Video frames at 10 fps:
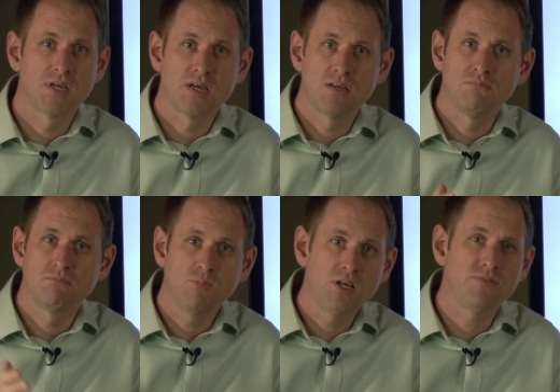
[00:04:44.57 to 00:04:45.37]
And
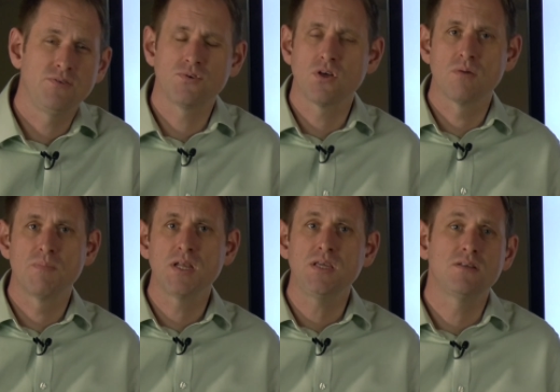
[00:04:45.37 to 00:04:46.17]
well, if you've got the
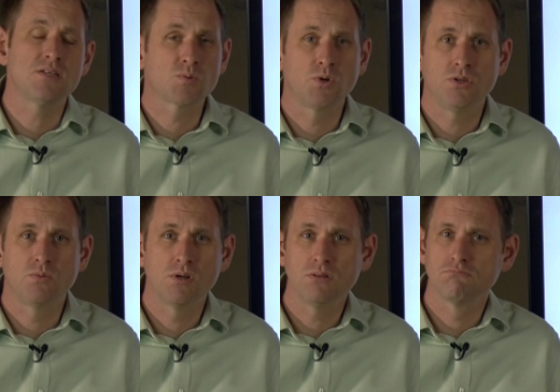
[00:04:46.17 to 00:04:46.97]
money and it's what you
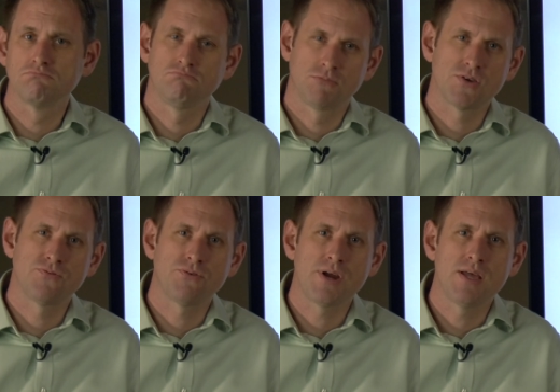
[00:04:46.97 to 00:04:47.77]
want, go
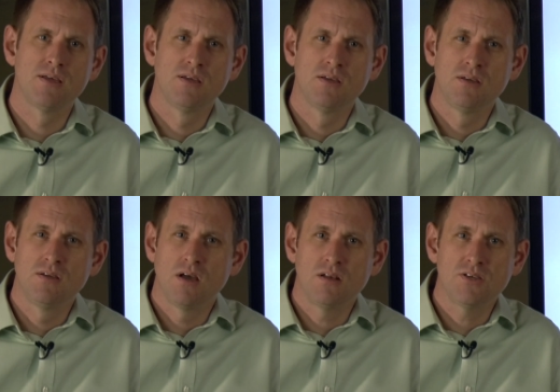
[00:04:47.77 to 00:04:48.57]
for it.
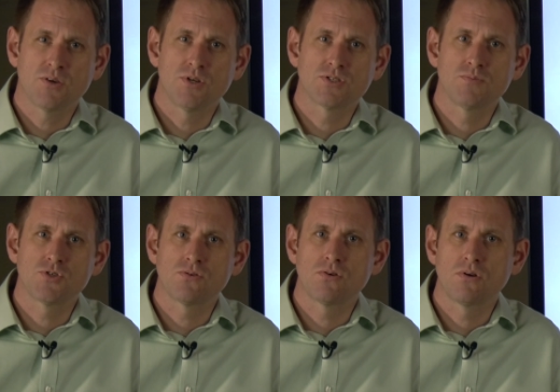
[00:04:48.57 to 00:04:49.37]
And likewise, I'm
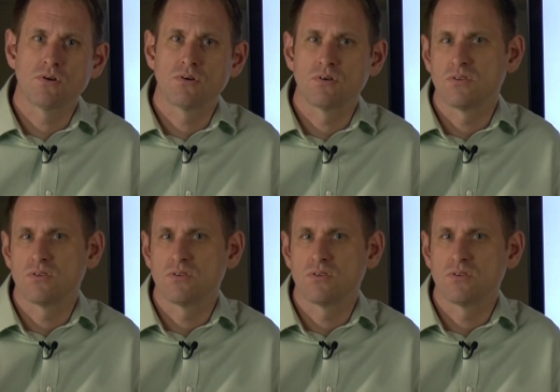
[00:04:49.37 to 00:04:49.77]
sure